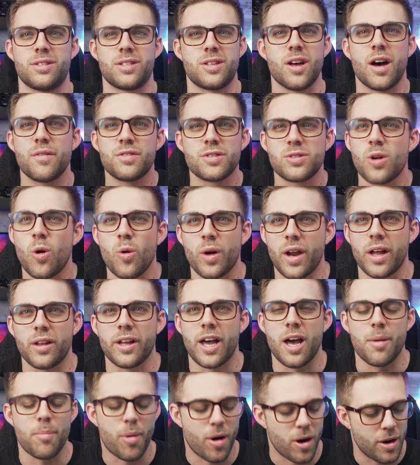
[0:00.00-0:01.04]
stuff stolen at
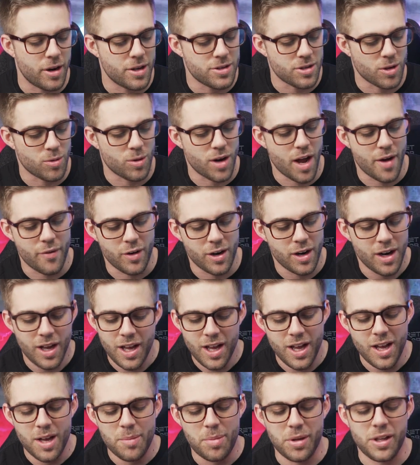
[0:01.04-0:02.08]
LAN parties or whatever,
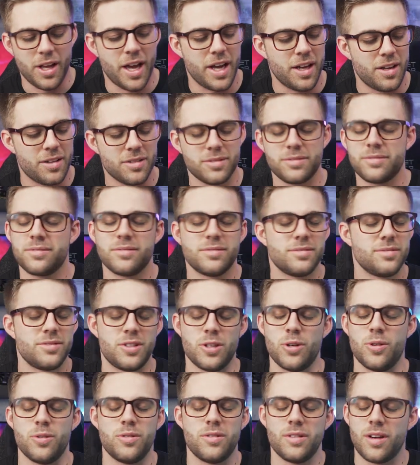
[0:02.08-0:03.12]
but like,
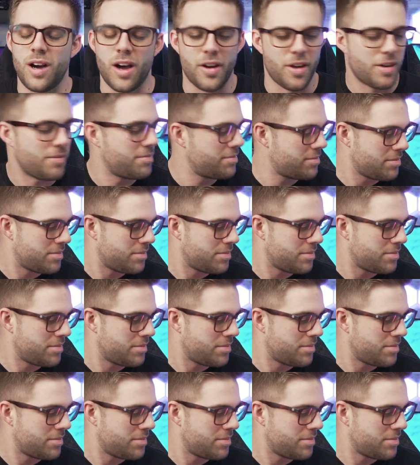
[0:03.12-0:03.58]
dude, on a